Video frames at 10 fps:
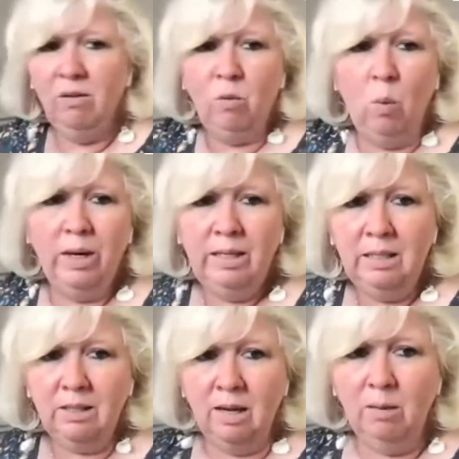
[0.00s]
of
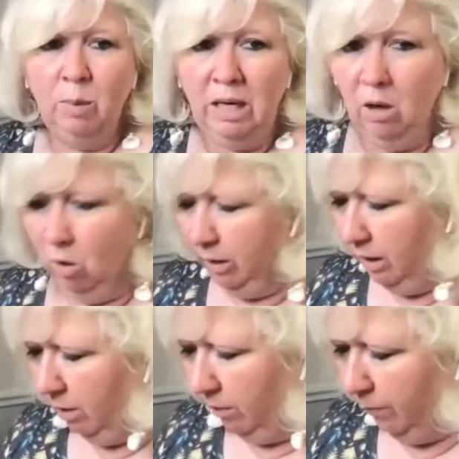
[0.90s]
what is going to be
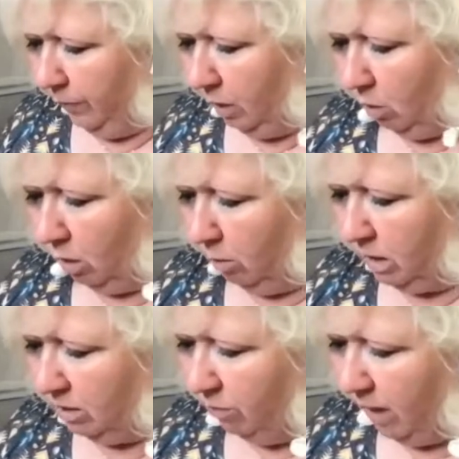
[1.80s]
on here. There are going to
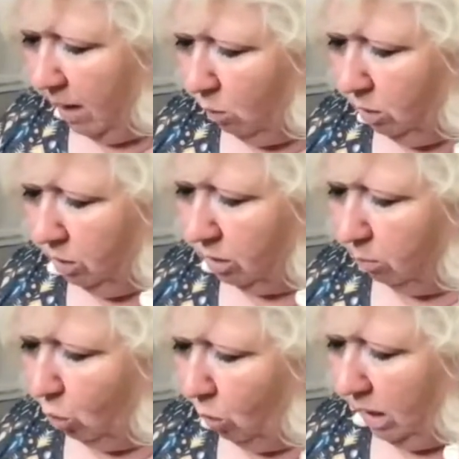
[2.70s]
be some flowers,
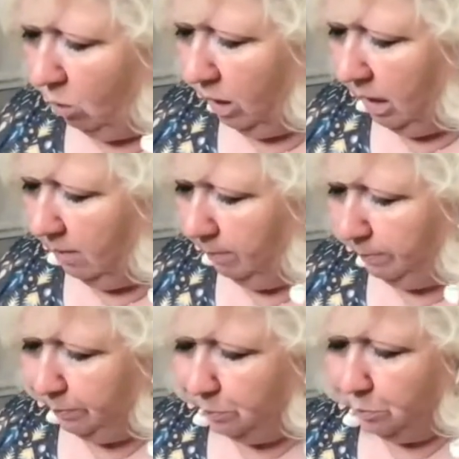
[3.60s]
some greenery,
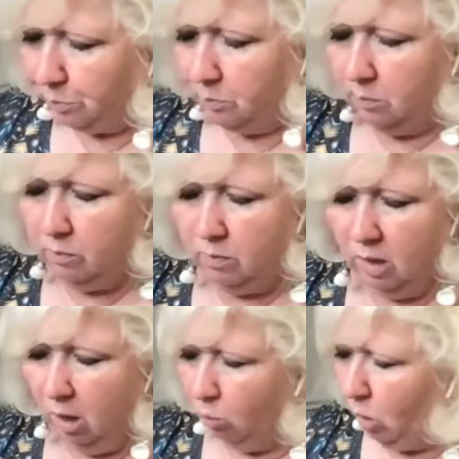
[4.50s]

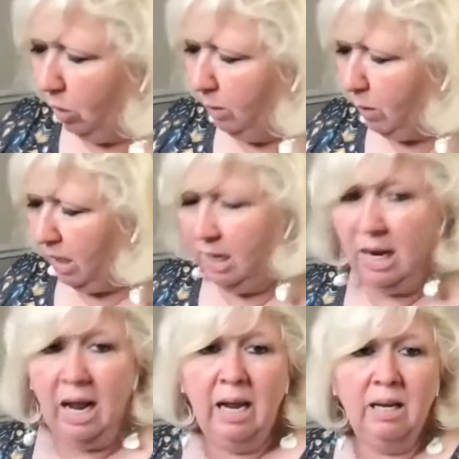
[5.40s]
a rolling
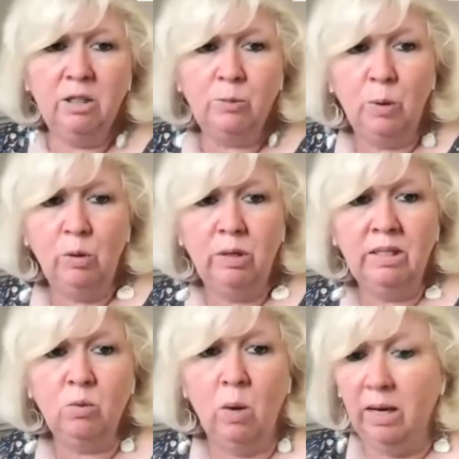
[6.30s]
pin, and a spoon,
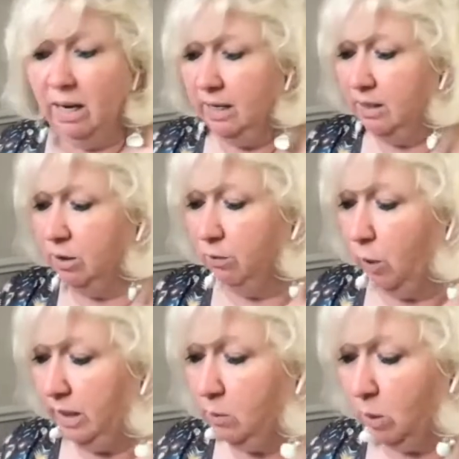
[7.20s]
as well as the
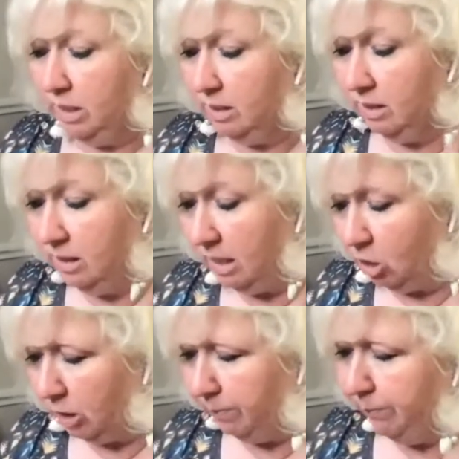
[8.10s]
phrase "Bless this
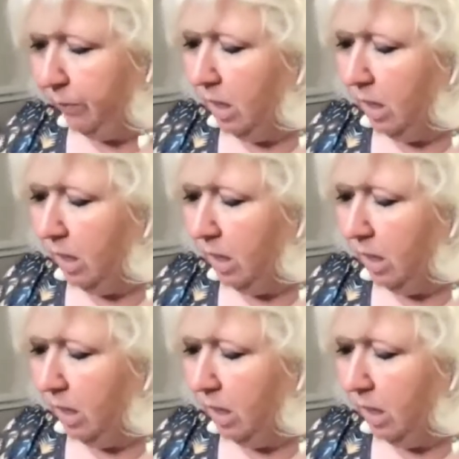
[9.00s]
kitchen."